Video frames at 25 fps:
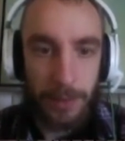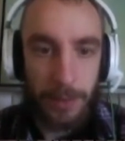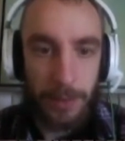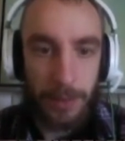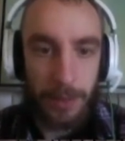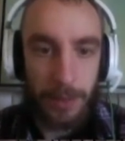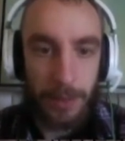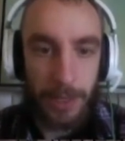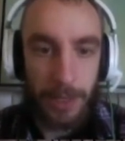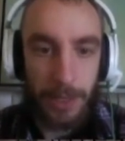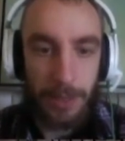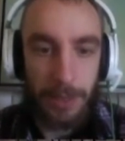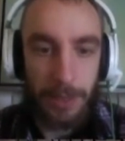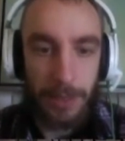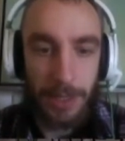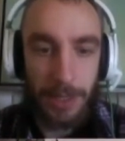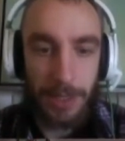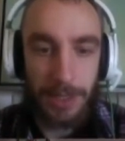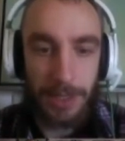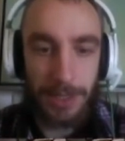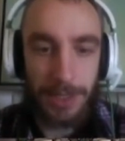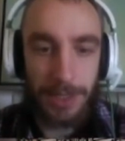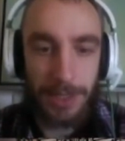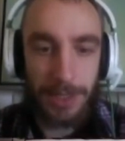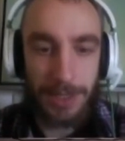
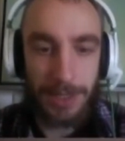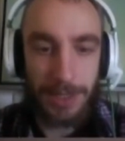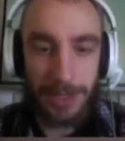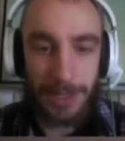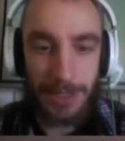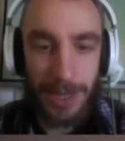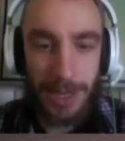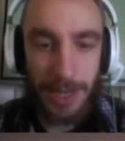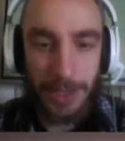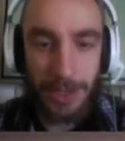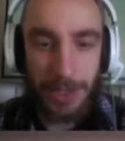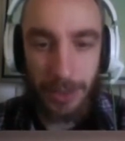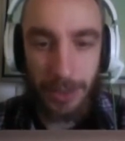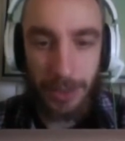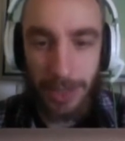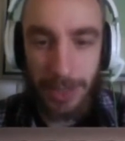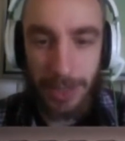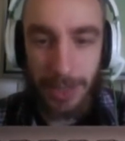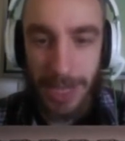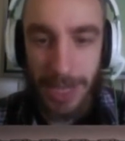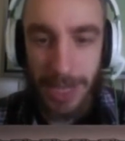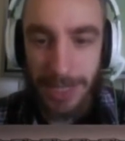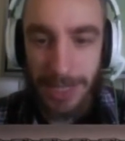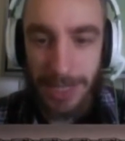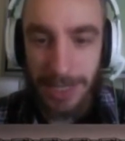That natural
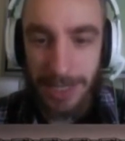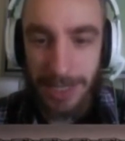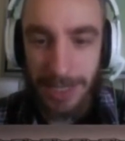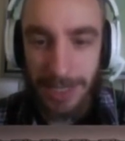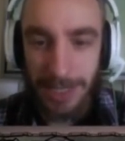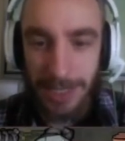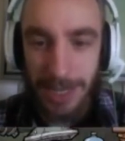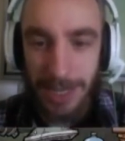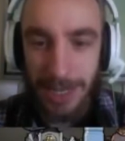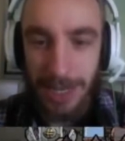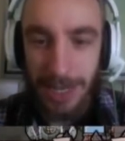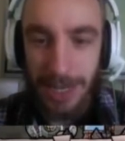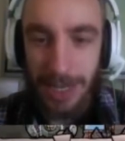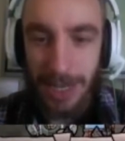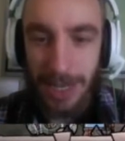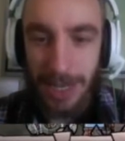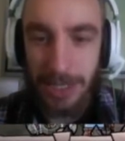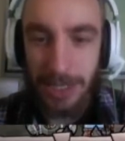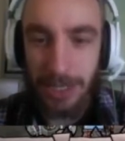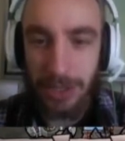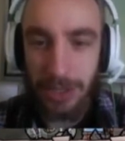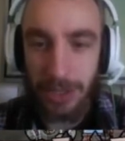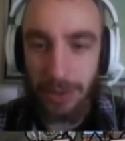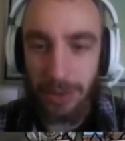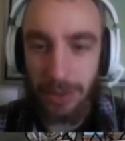gas is
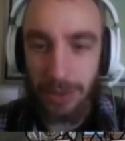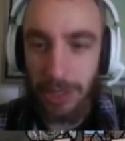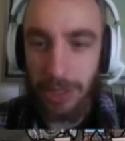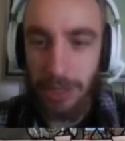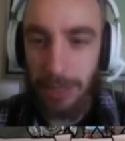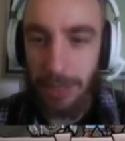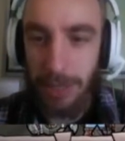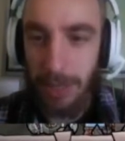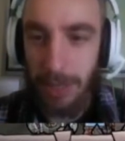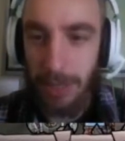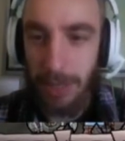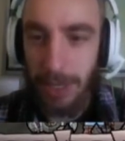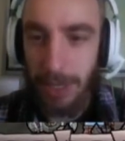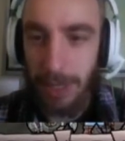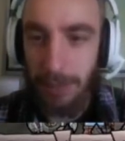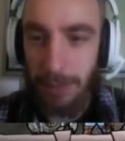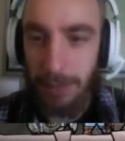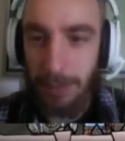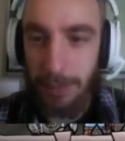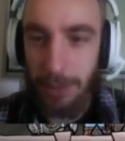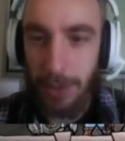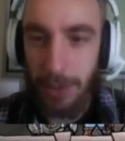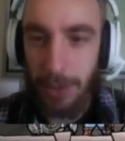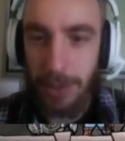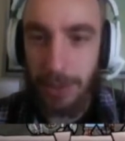extremely
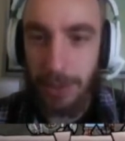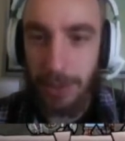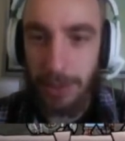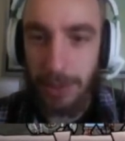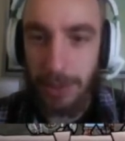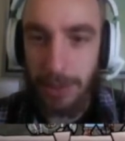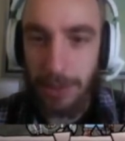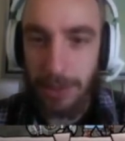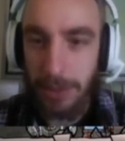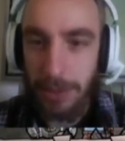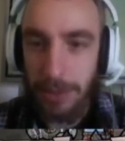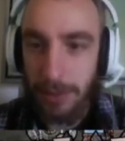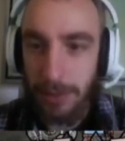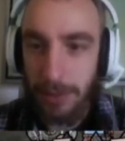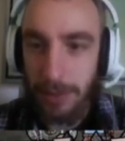important.